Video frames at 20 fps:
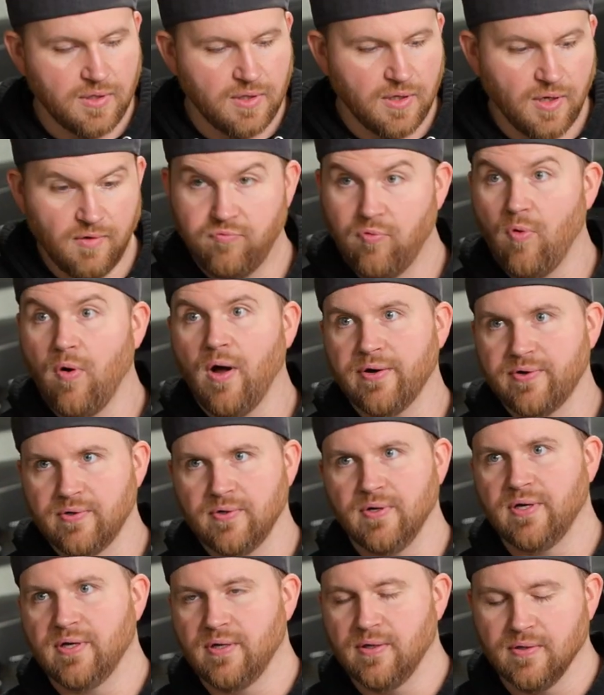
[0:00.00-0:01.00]
of
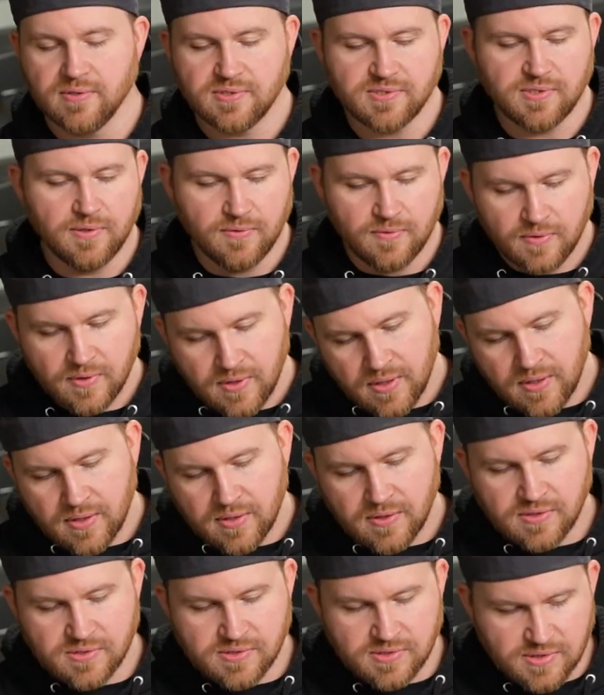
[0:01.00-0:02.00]
water in here. So
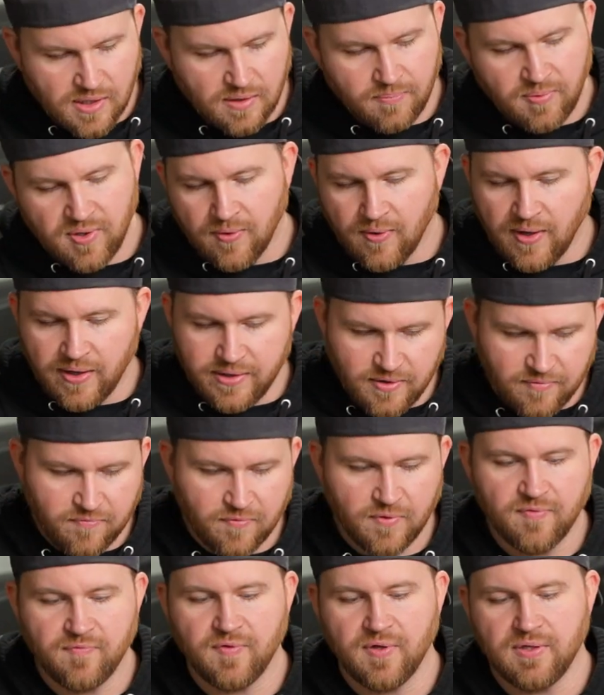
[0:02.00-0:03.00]
this is going to be a lot
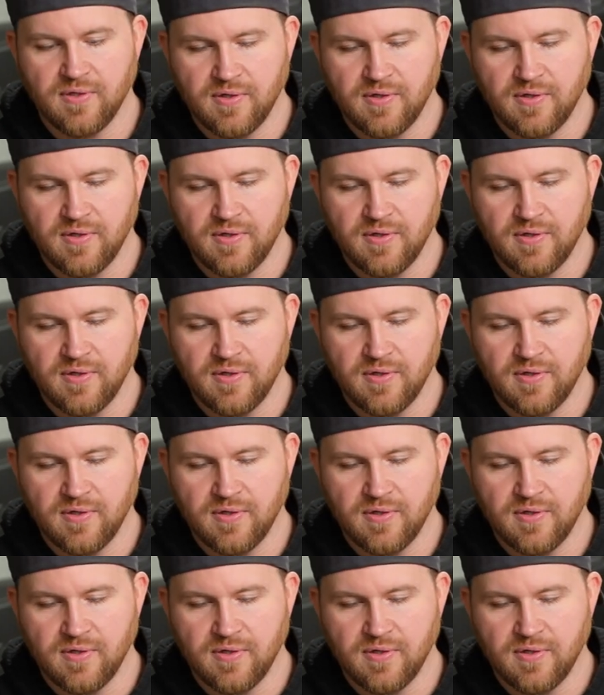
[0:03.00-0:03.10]
different